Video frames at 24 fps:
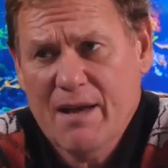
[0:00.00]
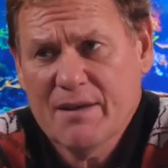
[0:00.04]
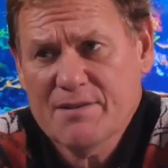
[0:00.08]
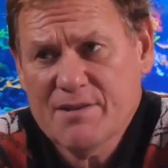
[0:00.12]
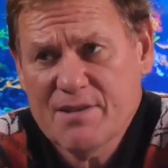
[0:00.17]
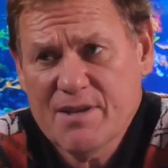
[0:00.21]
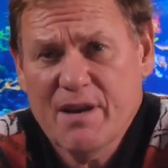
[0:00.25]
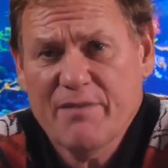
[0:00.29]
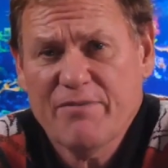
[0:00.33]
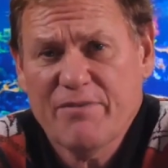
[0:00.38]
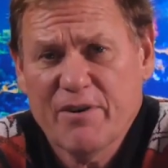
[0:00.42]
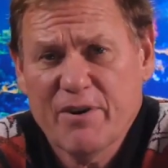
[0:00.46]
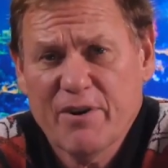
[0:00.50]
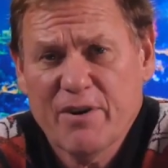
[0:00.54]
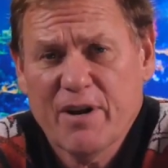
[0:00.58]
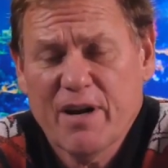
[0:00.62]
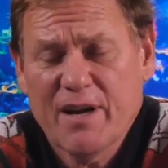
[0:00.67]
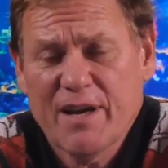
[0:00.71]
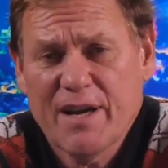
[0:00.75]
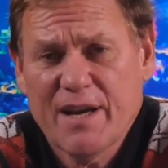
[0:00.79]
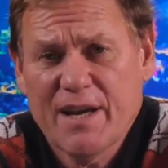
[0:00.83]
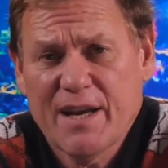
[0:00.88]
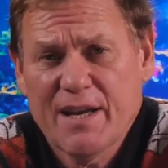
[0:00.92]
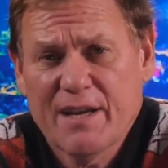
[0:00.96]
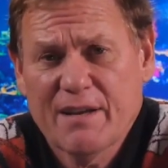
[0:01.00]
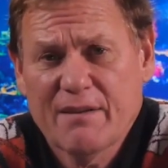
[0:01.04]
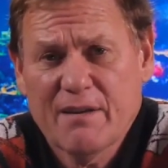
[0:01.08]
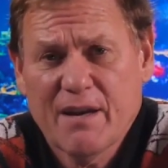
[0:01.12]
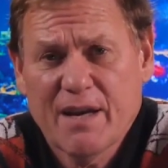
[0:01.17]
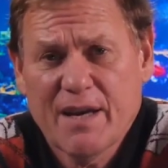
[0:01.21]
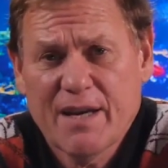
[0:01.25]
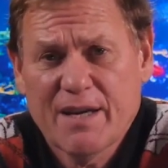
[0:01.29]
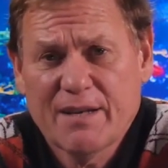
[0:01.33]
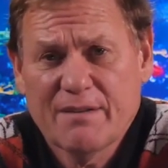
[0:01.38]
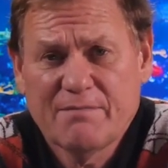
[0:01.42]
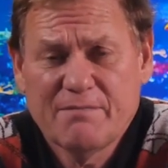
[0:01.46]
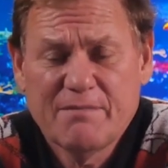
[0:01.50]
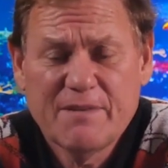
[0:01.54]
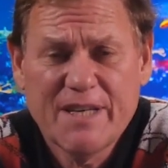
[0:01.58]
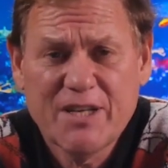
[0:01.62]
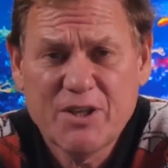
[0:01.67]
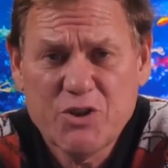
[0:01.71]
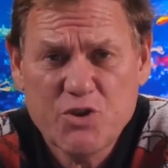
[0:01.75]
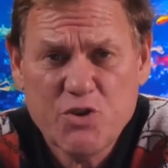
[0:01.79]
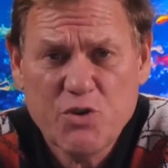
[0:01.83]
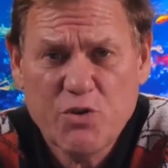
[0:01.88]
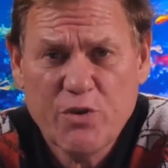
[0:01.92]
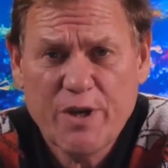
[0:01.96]
suffer a
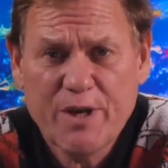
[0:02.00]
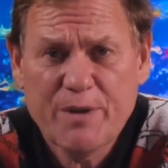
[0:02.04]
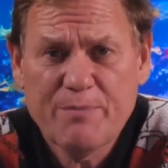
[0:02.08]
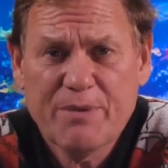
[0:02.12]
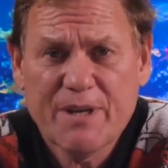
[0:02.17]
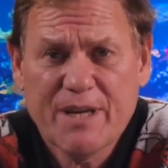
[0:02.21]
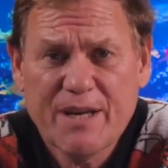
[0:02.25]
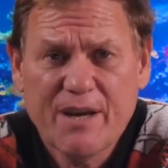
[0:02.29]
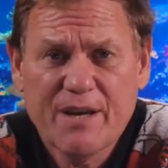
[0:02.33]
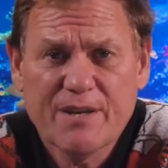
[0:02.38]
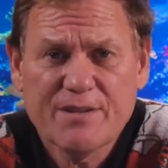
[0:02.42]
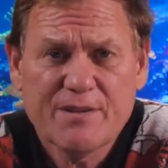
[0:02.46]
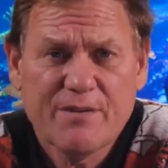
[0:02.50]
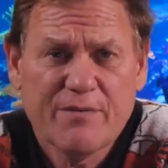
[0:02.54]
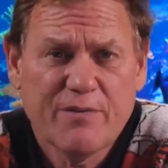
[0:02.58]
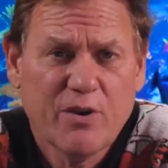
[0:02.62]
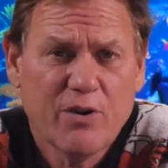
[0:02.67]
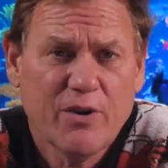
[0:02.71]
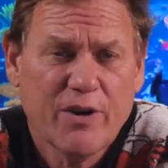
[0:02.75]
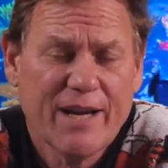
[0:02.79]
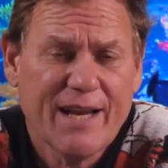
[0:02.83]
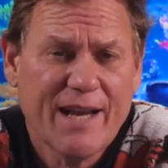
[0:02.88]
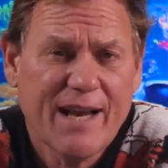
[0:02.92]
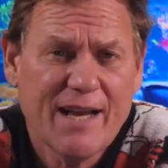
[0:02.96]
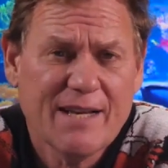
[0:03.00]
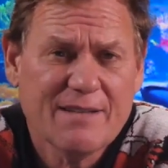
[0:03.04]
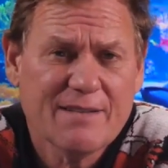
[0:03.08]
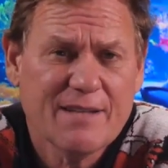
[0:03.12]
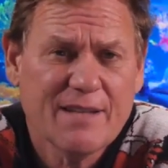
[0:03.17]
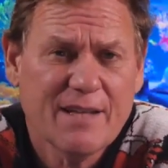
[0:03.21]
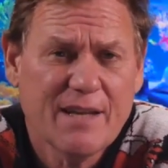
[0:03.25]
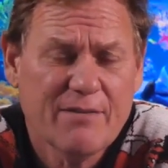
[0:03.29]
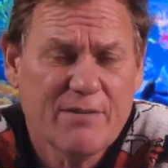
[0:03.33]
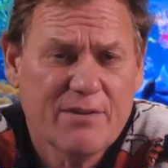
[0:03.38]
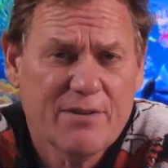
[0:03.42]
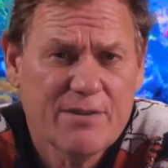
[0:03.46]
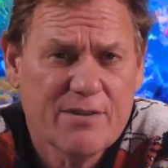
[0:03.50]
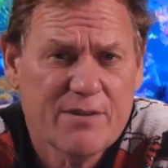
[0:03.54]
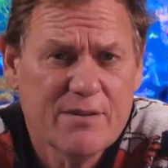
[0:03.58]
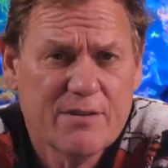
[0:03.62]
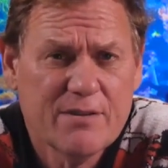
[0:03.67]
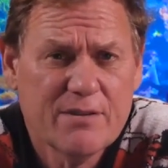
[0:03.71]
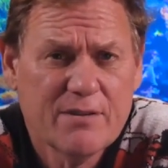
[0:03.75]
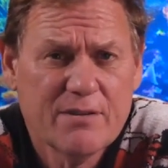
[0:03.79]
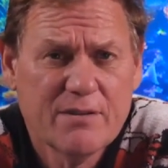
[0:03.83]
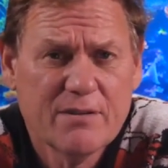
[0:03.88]
injury because of uric acid levels?